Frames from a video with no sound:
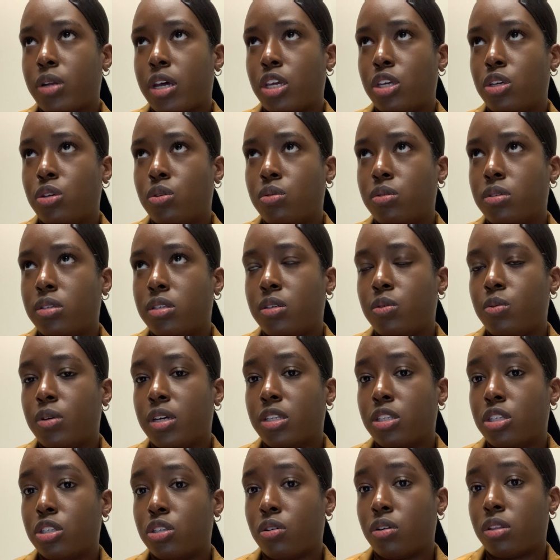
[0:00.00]
what I used to
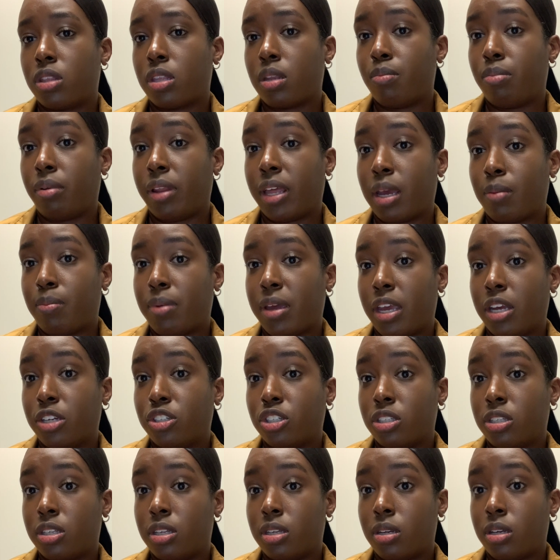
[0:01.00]
insert the blank page
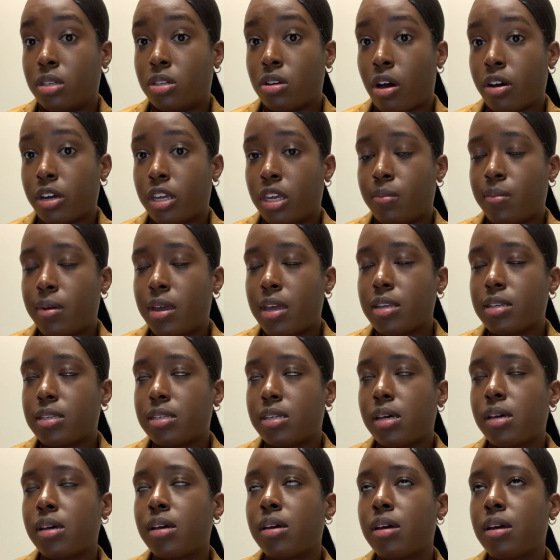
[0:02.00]
into the
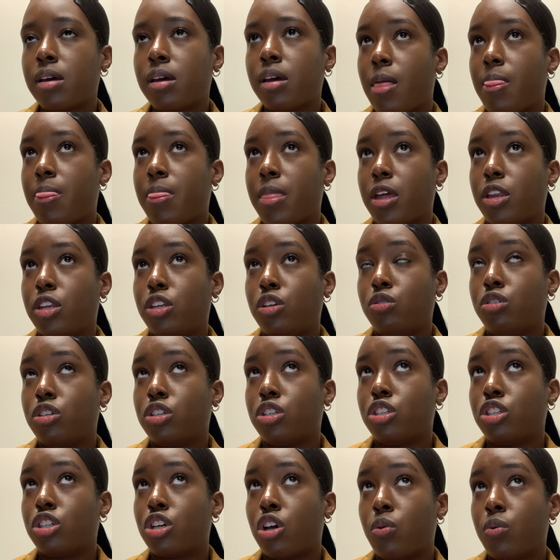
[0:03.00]
document. And then you
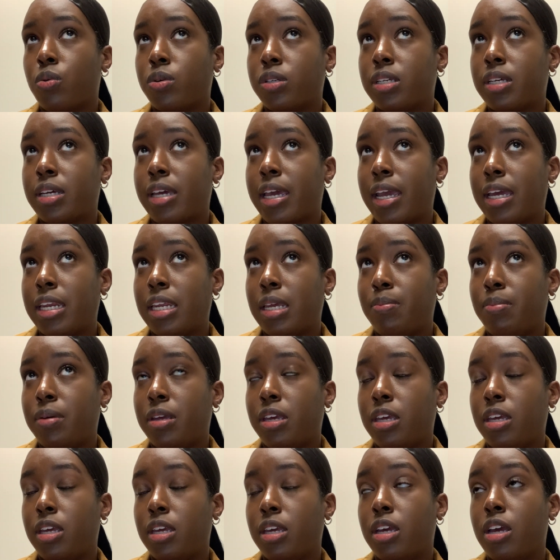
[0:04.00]
just go onto
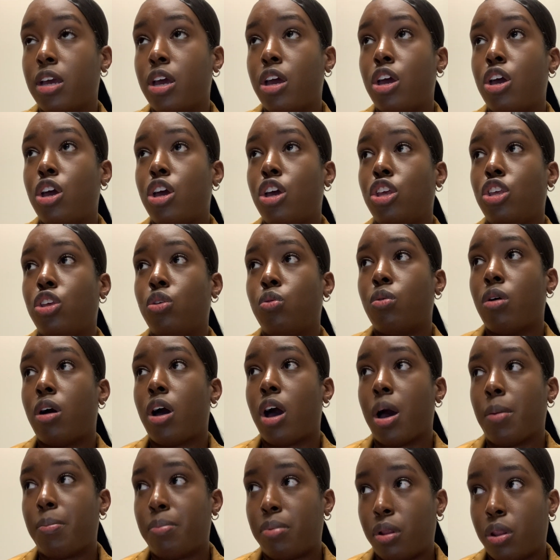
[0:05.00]
KDP, you
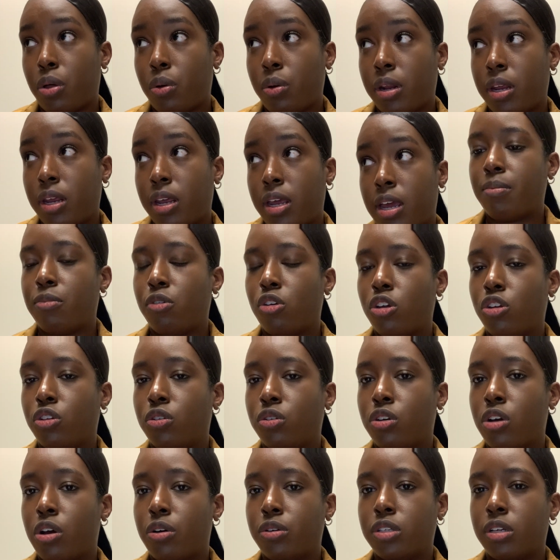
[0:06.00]
upload it, you
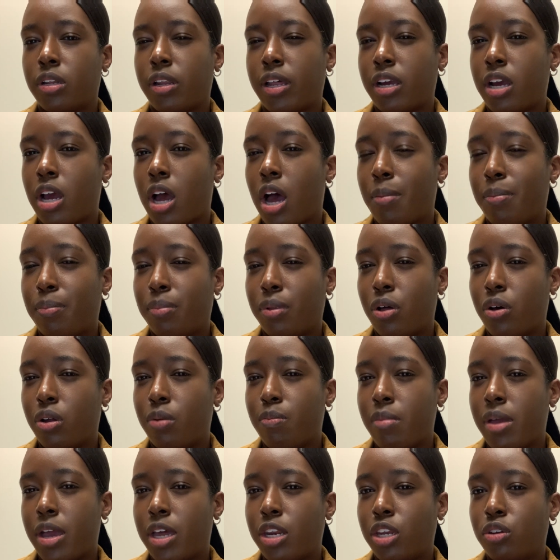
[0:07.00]
go to like upload
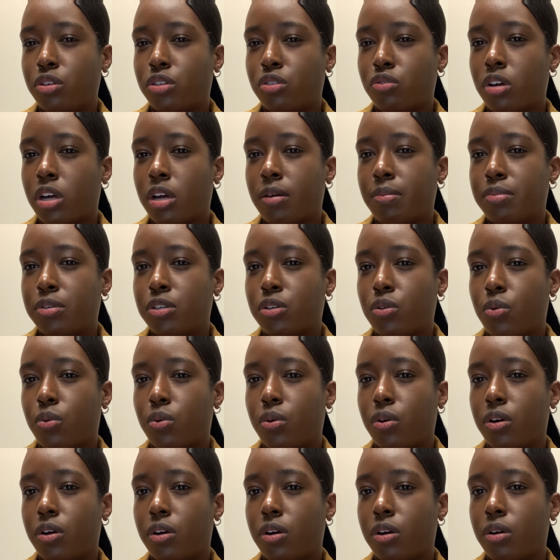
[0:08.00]
manuscript
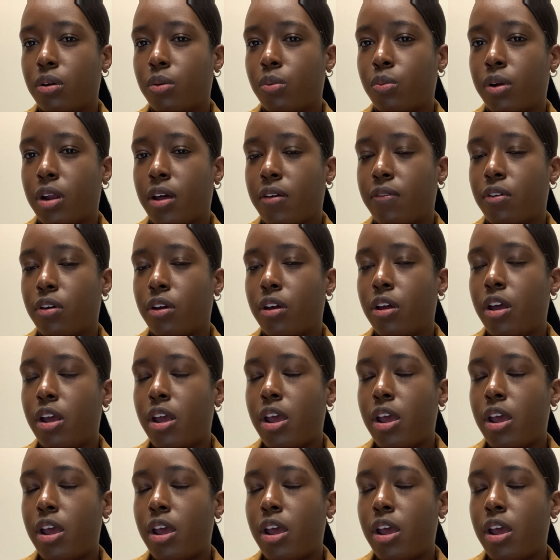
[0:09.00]
or whatever,